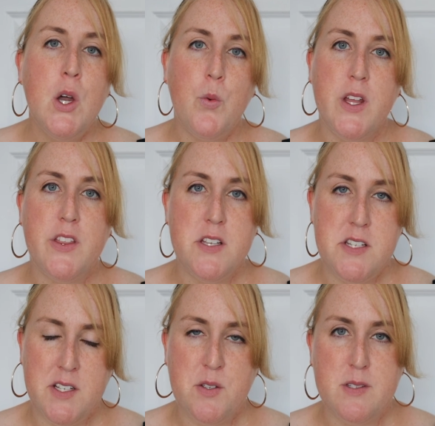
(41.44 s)
with
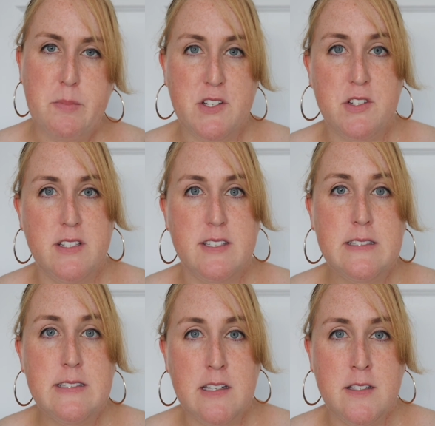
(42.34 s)
dental
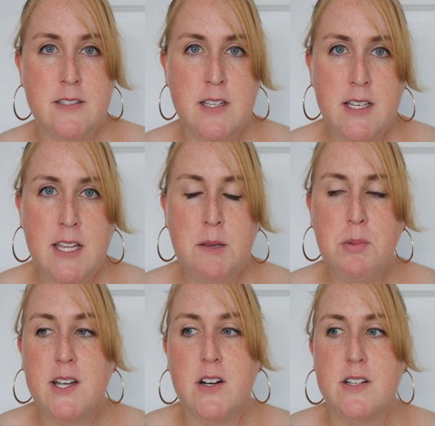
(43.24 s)
specialists in Sydney
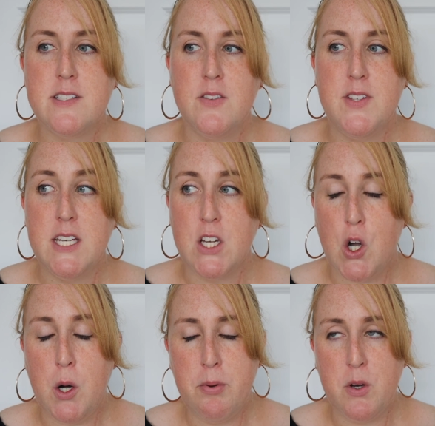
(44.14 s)
because of the
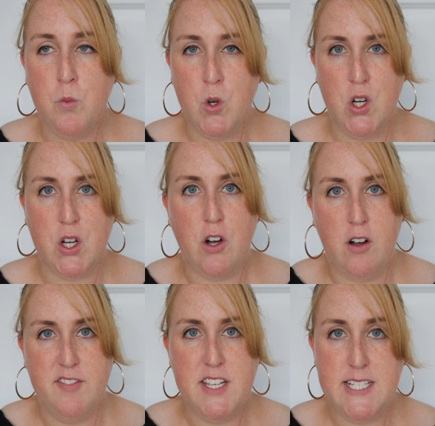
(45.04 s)
incompetent work
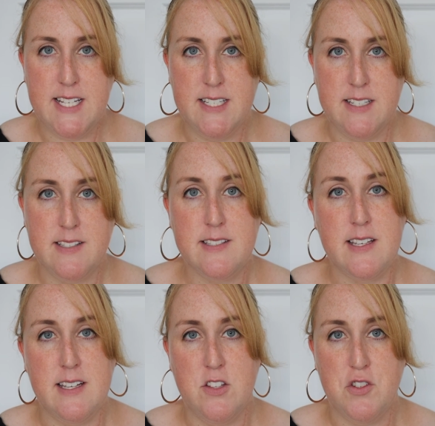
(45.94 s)
of the dentists
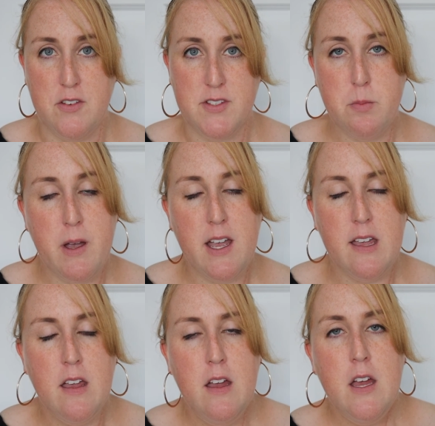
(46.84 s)
in Jervis
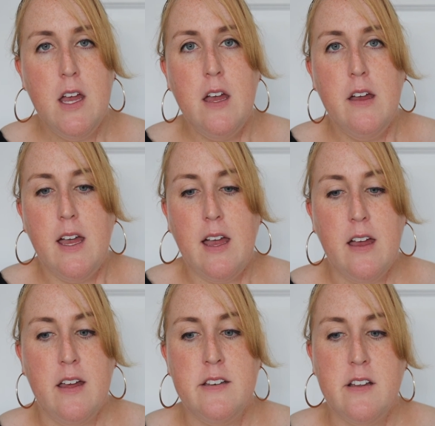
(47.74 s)
Bay.
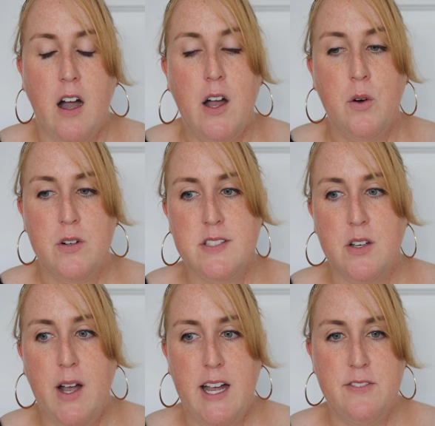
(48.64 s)
And I
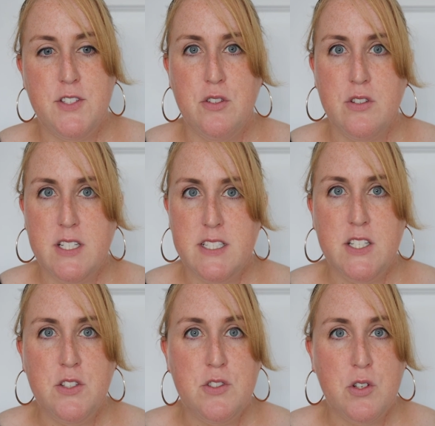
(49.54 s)
also have to
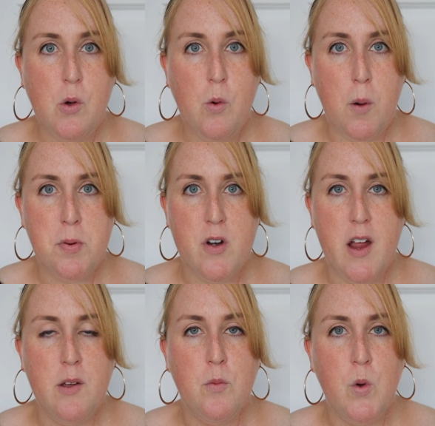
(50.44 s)
continue to
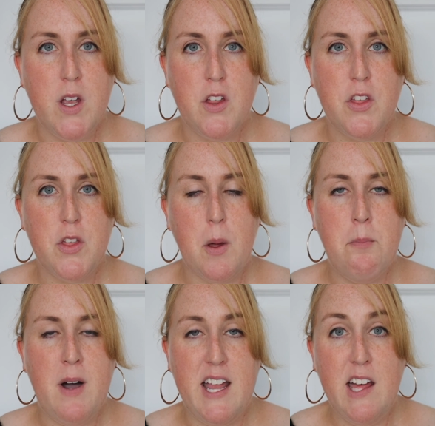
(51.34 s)
cooperate with
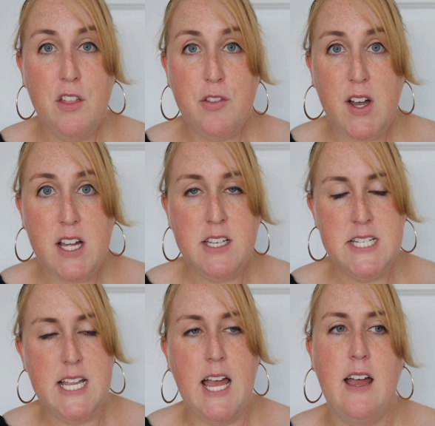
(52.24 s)
my health
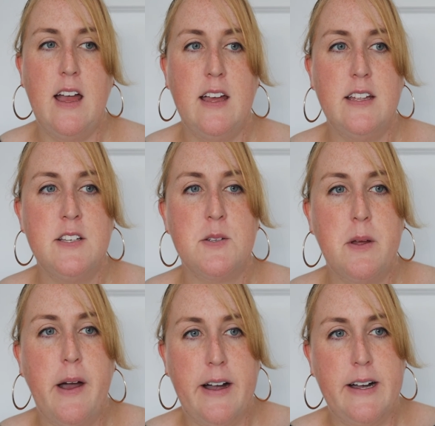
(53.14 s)
fund and
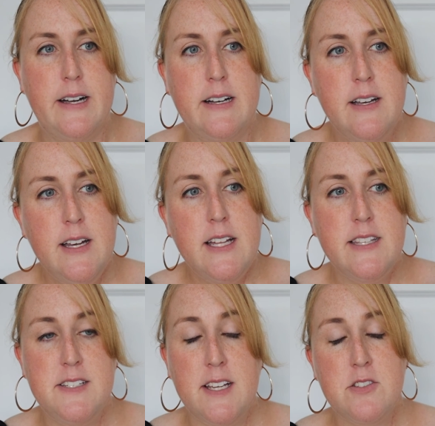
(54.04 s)

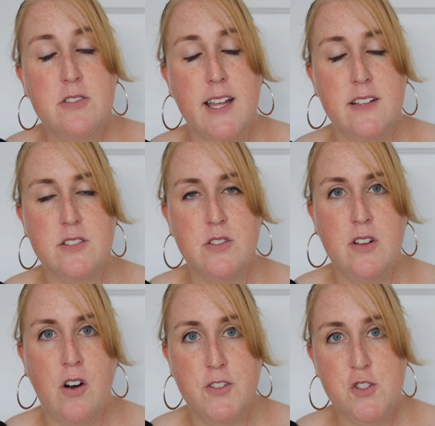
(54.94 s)
the Dental
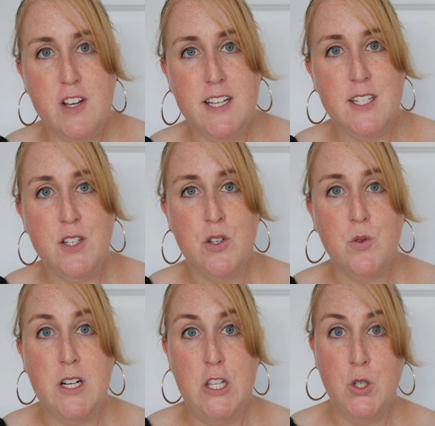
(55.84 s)
Council of Australia,
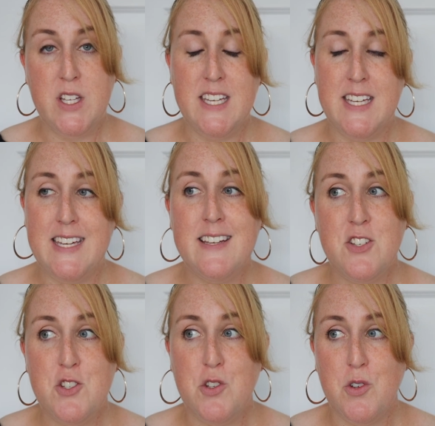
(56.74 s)
who are looking
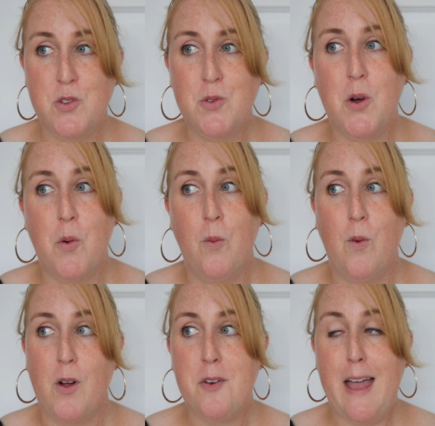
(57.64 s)
into
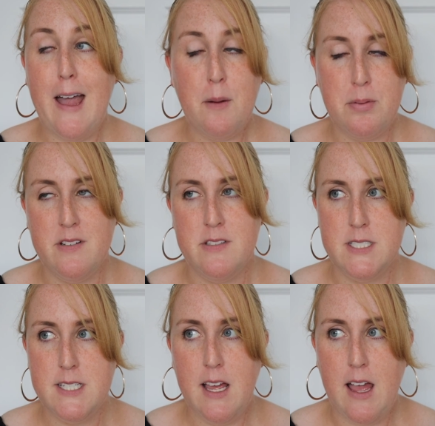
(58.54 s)
what
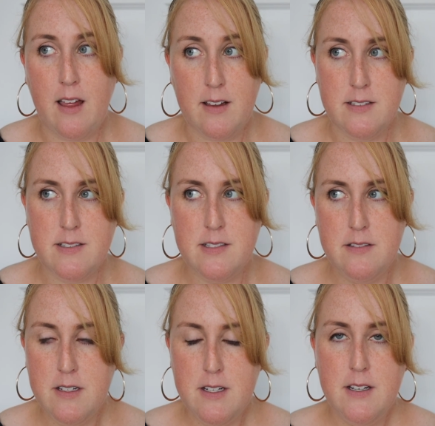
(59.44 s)
happened. And
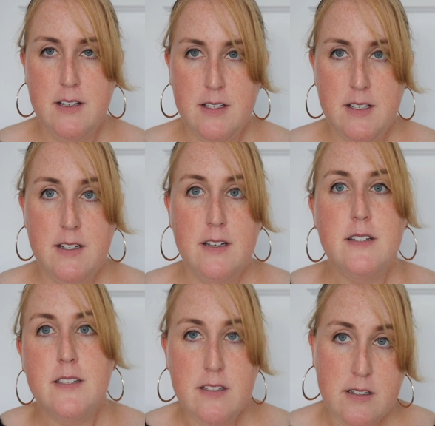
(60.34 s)

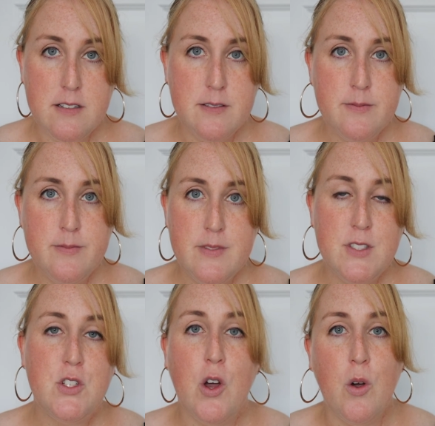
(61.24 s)
yeah,
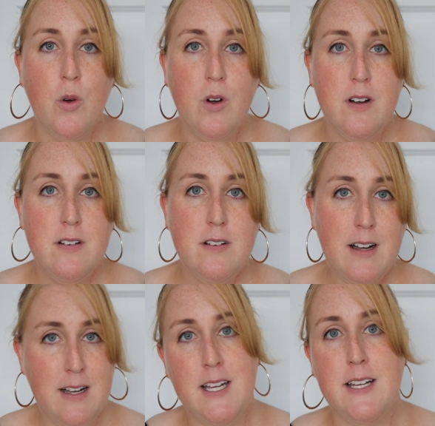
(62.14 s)
so
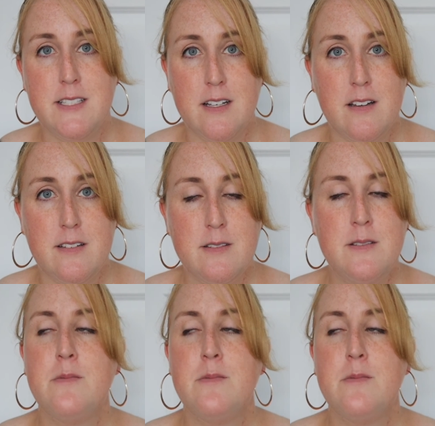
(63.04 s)
I ain't done,